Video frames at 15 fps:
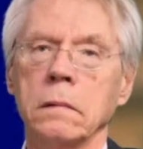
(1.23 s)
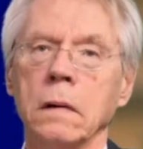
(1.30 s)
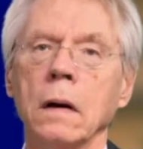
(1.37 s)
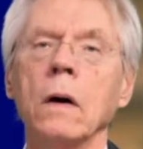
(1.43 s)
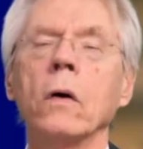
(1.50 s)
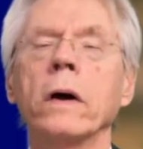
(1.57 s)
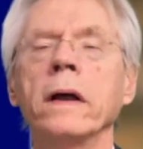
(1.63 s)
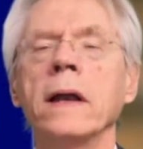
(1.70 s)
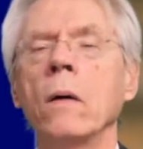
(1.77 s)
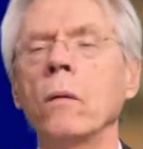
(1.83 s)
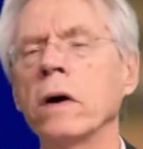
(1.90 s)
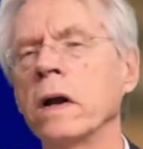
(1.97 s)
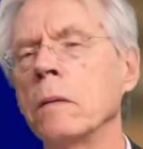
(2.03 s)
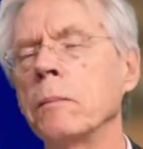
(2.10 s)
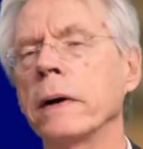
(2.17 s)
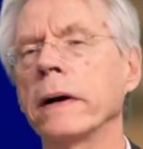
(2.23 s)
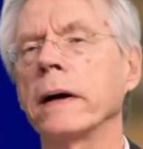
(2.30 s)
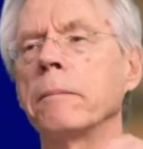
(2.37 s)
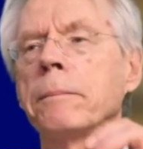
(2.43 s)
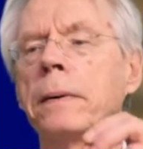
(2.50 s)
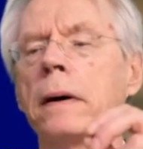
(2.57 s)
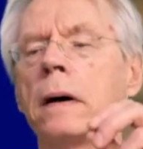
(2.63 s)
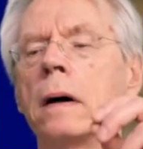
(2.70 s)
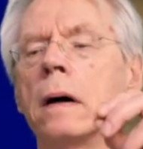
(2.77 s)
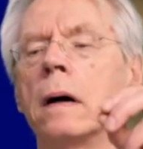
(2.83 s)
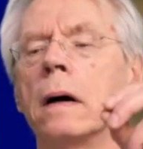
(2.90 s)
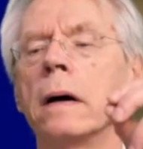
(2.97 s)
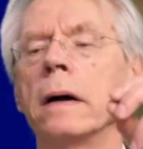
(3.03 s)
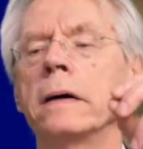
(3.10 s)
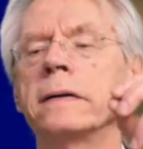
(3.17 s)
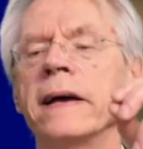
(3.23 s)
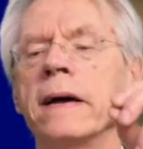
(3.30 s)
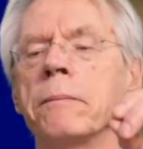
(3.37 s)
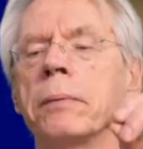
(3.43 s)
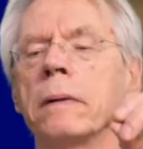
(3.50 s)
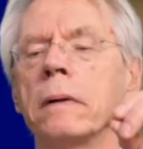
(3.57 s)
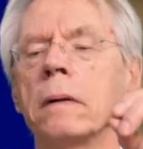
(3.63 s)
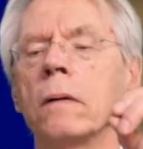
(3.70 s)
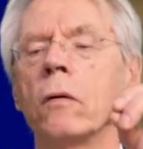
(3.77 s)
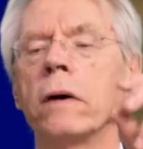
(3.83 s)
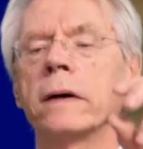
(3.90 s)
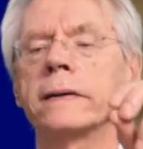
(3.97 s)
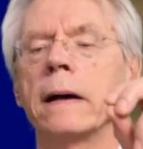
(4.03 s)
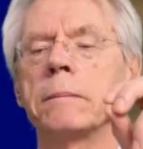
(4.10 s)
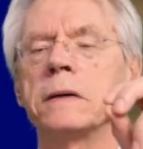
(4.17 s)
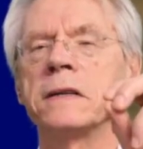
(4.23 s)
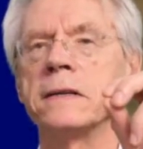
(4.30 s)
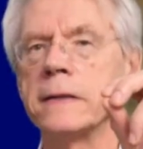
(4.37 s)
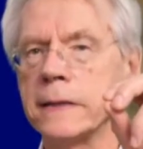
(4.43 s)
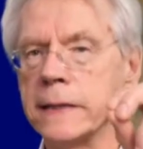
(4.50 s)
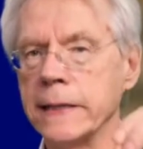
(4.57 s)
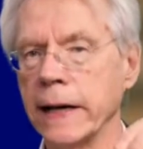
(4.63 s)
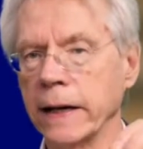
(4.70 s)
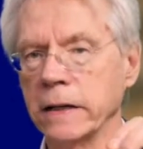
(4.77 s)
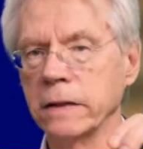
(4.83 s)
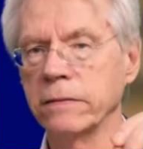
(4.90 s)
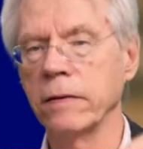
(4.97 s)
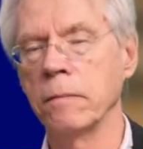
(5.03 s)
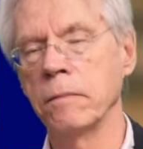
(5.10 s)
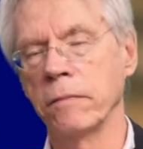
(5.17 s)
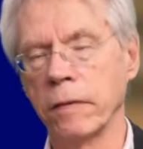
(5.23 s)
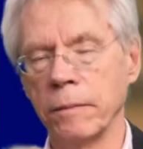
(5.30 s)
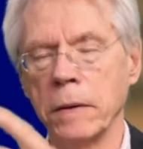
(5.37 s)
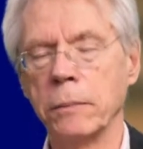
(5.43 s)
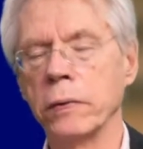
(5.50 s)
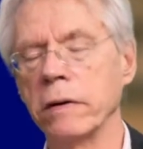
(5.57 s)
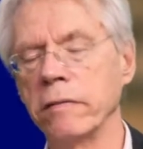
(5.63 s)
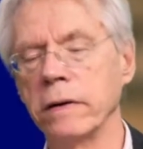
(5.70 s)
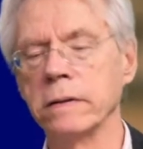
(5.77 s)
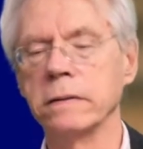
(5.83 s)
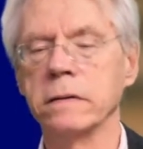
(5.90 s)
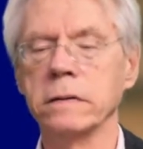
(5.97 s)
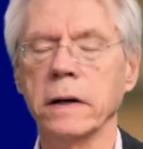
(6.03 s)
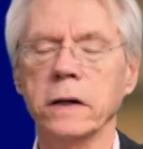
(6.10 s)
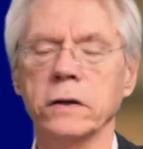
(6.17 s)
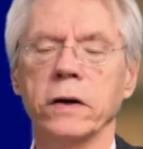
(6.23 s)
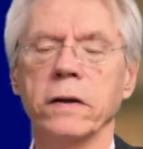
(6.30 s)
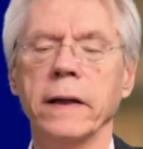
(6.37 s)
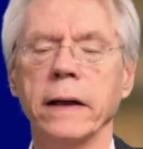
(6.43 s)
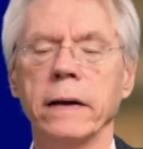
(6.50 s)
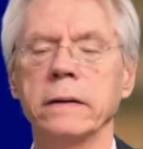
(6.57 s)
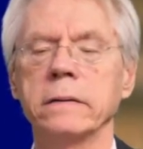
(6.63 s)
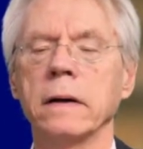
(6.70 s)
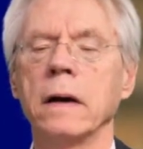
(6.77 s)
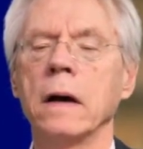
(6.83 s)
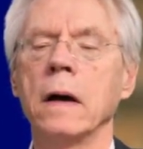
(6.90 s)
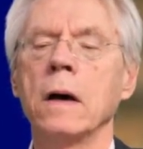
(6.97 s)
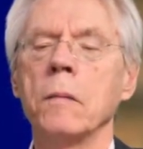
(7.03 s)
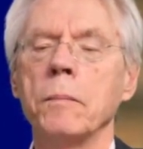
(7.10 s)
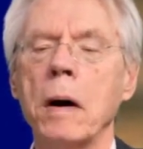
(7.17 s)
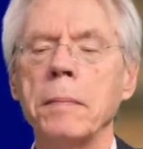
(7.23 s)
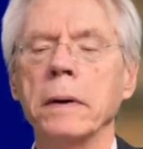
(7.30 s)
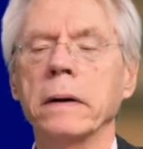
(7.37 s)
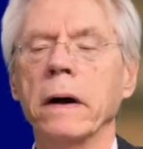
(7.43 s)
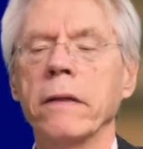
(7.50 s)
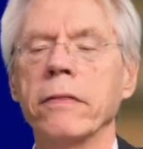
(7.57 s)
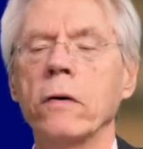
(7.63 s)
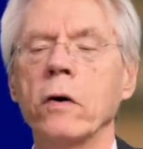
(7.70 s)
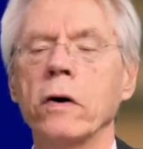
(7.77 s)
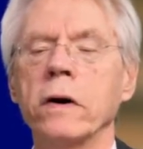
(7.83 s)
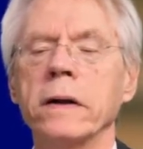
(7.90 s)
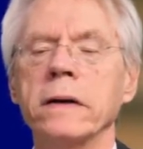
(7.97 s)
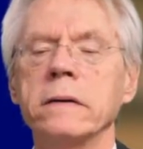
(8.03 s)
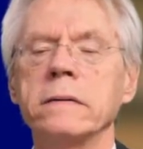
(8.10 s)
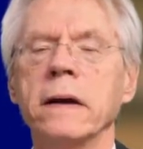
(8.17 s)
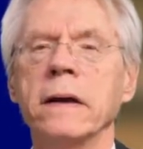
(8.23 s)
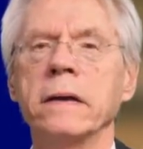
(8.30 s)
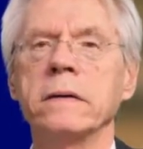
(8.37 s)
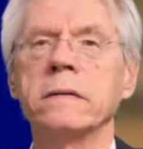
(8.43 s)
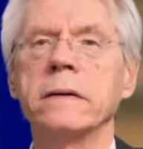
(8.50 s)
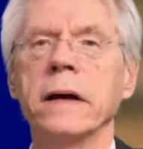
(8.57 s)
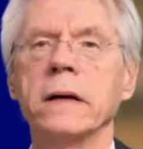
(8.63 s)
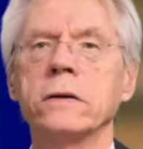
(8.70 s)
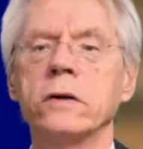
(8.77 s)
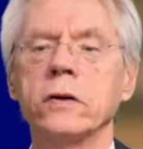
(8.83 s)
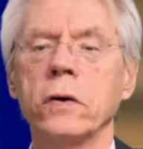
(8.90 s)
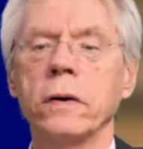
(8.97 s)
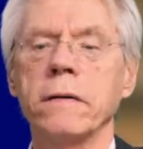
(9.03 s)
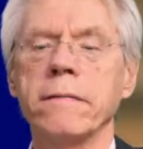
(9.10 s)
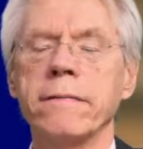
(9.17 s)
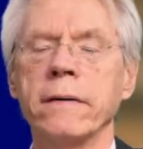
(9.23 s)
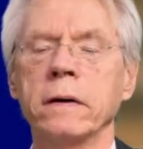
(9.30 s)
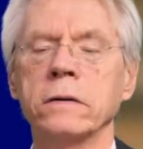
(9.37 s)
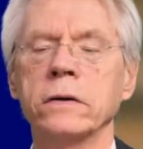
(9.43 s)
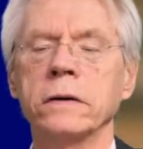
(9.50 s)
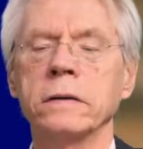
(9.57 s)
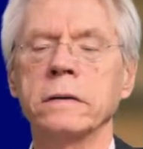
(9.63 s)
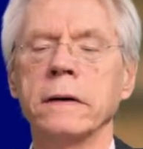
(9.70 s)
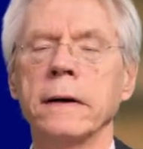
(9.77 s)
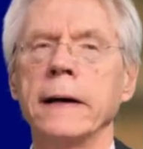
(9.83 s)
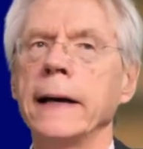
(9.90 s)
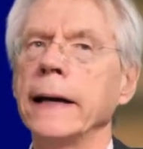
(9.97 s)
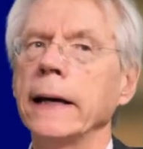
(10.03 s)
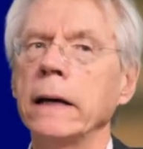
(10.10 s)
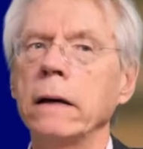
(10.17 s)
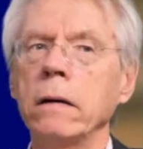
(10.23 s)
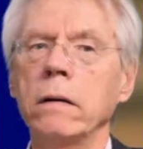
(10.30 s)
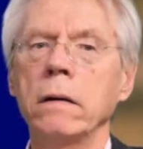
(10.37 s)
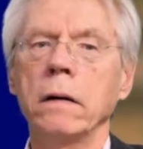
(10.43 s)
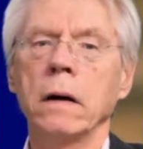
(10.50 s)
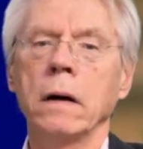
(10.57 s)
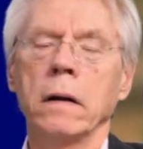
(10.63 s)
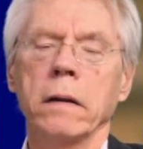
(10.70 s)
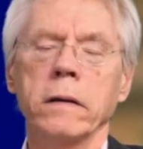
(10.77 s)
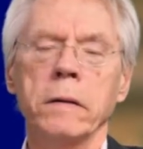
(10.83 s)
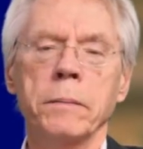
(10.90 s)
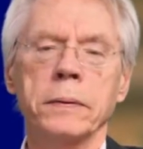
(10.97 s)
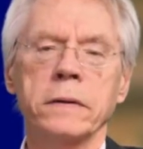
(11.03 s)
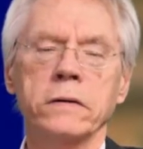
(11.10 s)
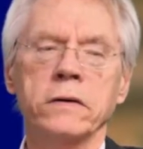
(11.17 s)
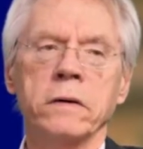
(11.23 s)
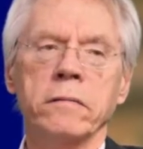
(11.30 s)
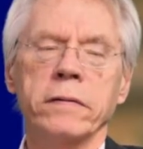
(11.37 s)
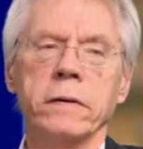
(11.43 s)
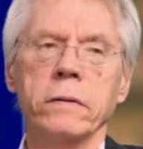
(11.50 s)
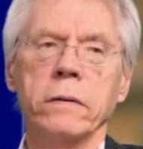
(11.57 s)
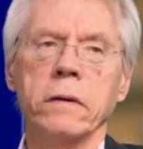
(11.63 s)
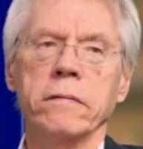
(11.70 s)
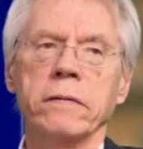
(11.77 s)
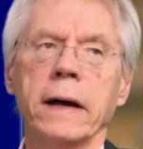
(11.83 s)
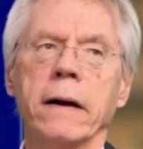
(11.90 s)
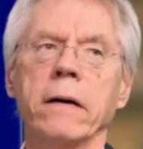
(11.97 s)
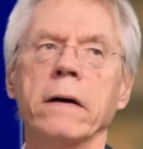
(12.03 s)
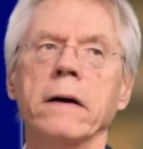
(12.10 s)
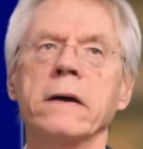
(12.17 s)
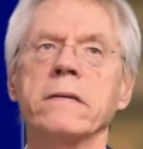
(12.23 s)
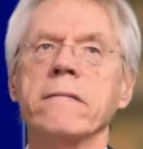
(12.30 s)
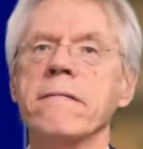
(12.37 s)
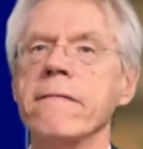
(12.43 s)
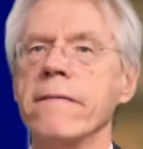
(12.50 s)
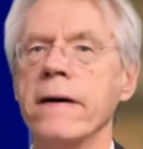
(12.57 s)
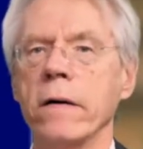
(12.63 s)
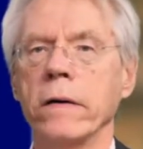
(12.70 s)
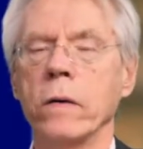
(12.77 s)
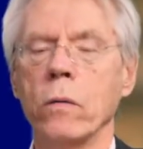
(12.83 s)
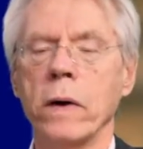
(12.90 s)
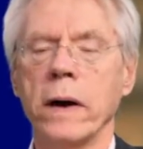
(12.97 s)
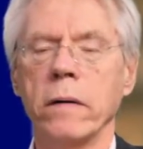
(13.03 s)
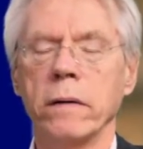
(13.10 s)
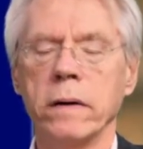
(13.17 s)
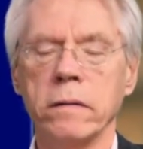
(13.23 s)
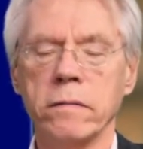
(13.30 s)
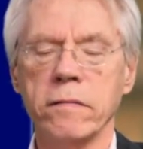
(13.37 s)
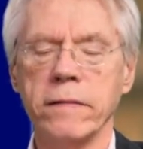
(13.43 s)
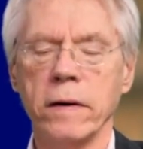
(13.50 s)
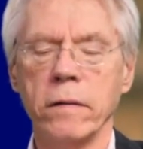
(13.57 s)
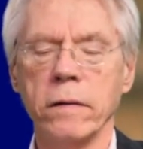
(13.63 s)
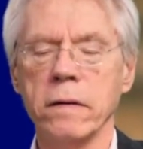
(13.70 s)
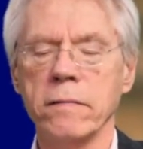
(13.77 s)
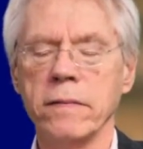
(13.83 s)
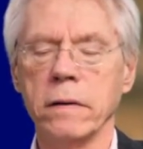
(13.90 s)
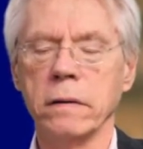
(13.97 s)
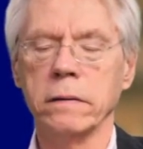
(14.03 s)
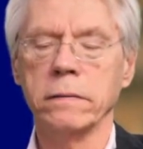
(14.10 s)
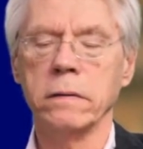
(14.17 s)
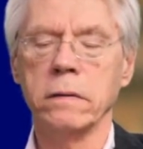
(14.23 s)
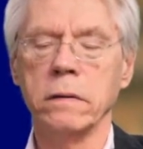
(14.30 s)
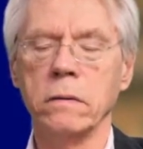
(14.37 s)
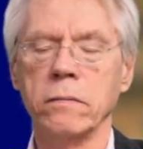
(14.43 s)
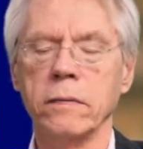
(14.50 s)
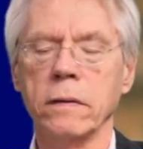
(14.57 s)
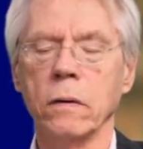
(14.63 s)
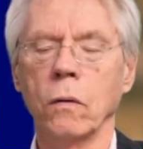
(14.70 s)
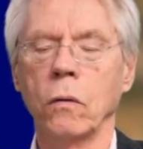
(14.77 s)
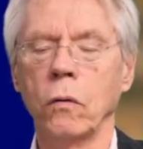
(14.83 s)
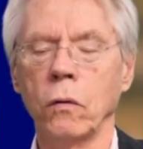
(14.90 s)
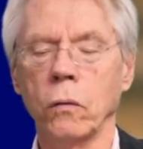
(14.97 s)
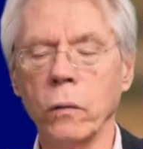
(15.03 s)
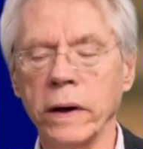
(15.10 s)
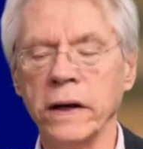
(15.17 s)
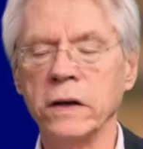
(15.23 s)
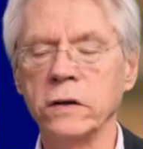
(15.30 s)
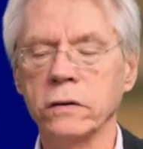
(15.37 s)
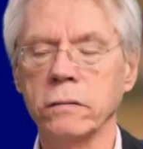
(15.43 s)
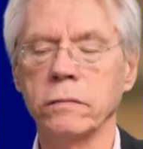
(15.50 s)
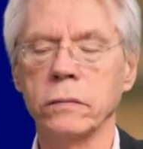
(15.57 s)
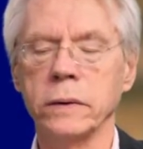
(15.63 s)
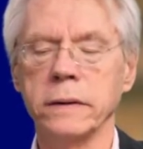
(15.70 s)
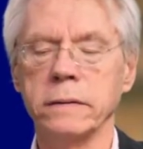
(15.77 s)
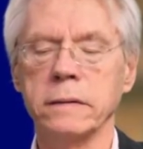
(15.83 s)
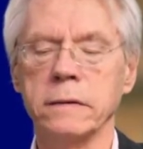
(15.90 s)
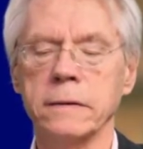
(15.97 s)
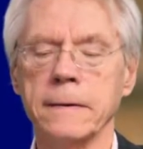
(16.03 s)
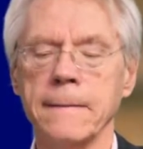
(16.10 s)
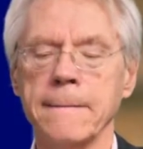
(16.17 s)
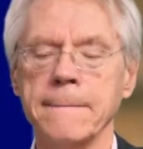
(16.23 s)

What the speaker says: Okay, now we're going to pick up example or exception 6 from the previous discussion. That is public authorities and statutory functions. Here, the imposition of a duty of care is very rare. It is very difficult to do for a whole range of reasons.